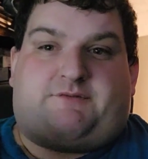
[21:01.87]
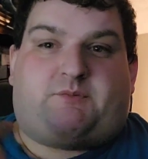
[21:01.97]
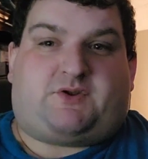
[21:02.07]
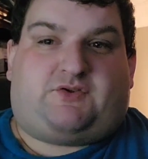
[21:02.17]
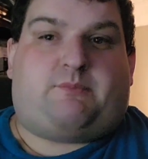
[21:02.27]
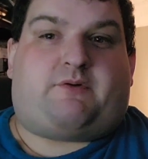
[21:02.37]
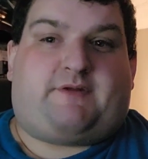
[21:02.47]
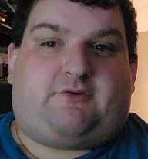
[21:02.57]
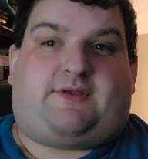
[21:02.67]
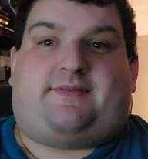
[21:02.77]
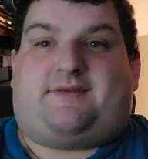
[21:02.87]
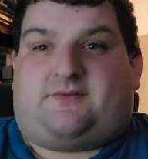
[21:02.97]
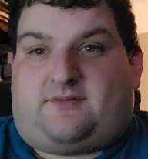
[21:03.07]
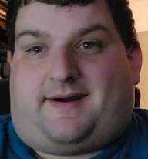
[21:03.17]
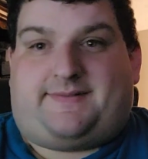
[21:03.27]
if you want to see more videos like
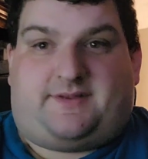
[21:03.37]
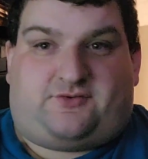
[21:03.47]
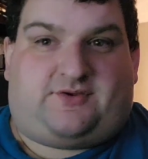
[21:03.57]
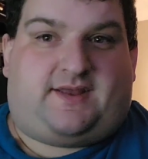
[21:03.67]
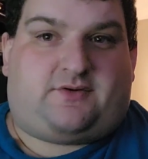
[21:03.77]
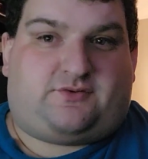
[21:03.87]
this on this channel.